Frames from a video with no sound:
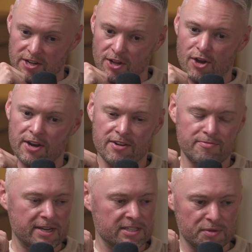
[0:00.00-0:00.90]
a lot, and I've
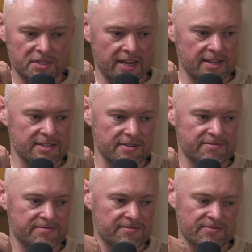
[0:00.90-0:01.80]
made some mistakes, and
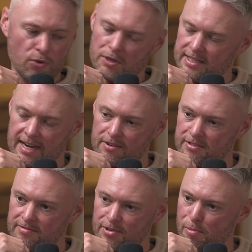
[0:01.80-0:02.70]
I've fallen down
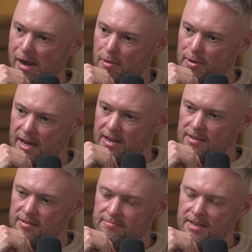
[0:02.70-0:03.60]
and got back up
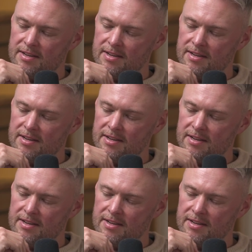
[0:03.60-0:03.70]
again.